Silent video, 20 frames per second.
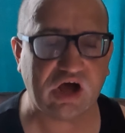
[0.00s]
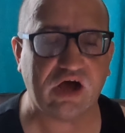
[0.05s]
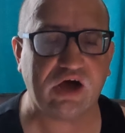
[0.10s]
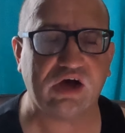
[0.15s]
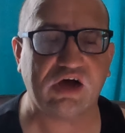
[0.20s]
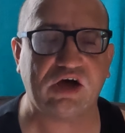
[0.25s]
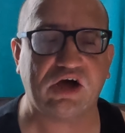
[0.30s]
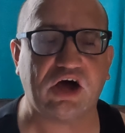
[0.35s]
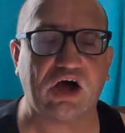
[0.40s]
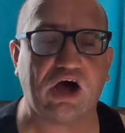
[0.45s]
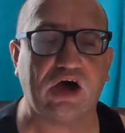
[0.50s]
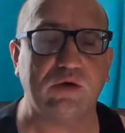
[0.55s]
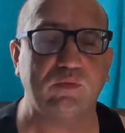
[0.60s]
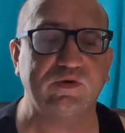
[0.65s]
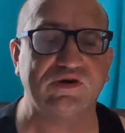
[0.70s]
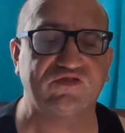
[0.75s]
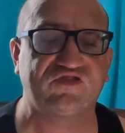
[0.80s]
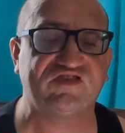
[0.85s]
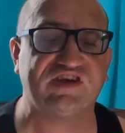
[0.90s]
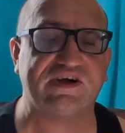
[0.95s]
I
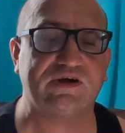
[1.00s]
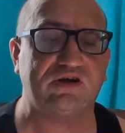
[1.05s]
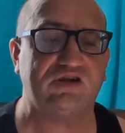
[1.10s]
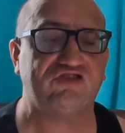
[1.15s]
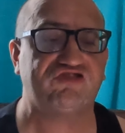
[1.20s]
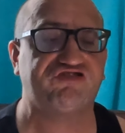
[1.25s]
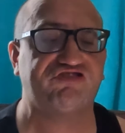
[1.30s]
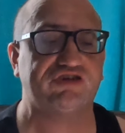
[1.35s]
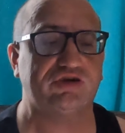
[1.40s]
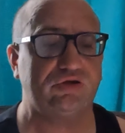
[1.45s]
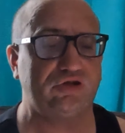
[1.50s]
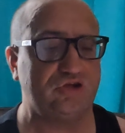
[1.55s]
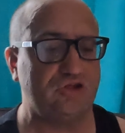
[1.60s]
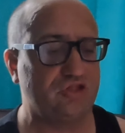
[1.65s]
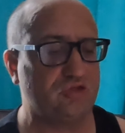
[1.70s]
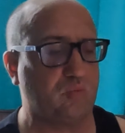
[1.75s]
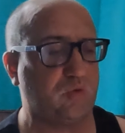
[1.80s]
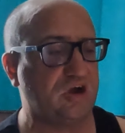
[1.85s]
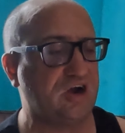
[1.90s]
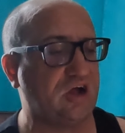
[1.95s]
will show you
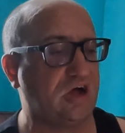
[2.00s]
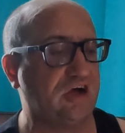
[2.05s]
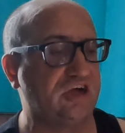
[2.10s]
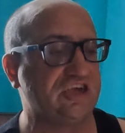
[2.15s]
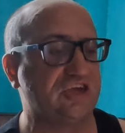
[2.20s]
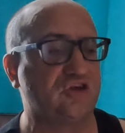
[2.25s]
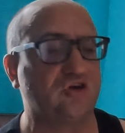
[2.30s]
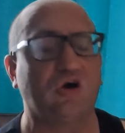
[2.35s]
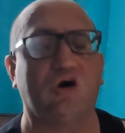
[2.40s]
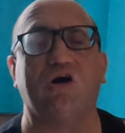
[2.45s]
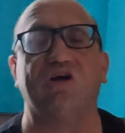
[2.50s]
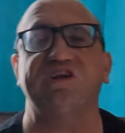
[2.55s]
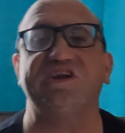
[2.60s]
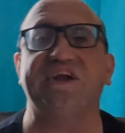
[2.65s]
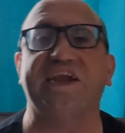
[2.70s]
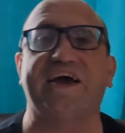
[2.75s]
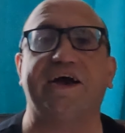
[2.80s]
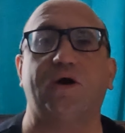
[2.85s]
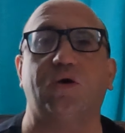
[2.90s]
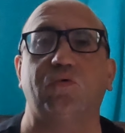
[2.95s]
the one I got.
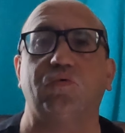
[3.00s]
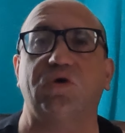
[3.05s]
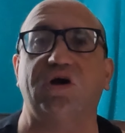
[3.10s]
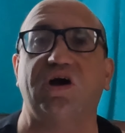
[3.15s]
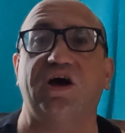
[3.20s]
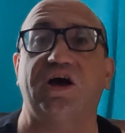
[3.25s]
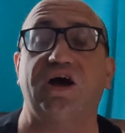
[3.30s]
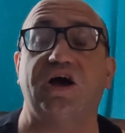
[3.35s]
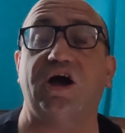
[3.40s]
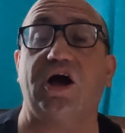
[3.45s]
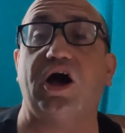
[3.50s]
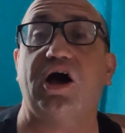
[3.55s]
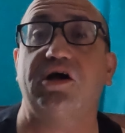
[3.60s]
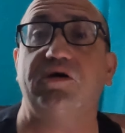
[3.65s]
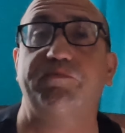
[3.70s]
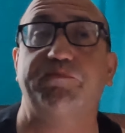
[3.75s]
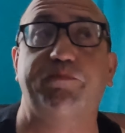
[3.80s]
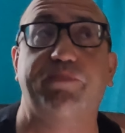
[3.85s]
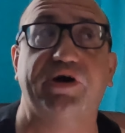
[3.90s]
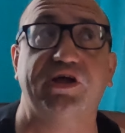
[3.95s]
Now,
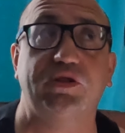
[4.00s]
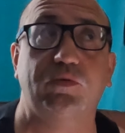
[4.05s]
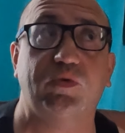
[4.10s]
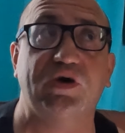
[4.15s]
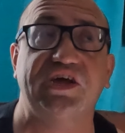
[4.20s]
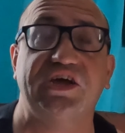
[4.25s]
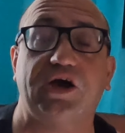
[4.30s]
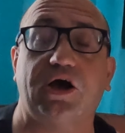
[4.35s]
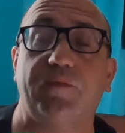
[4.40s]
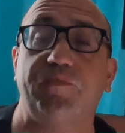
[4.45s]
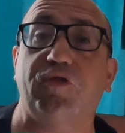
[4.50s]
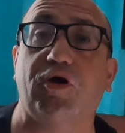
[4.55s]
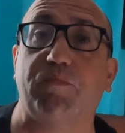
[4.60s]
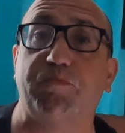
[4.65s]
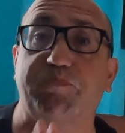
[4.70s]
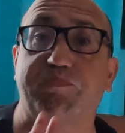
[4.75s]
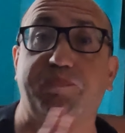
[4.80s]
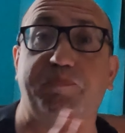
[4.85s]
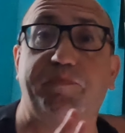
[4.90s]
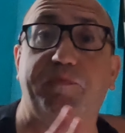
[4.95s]
by the way, I'm not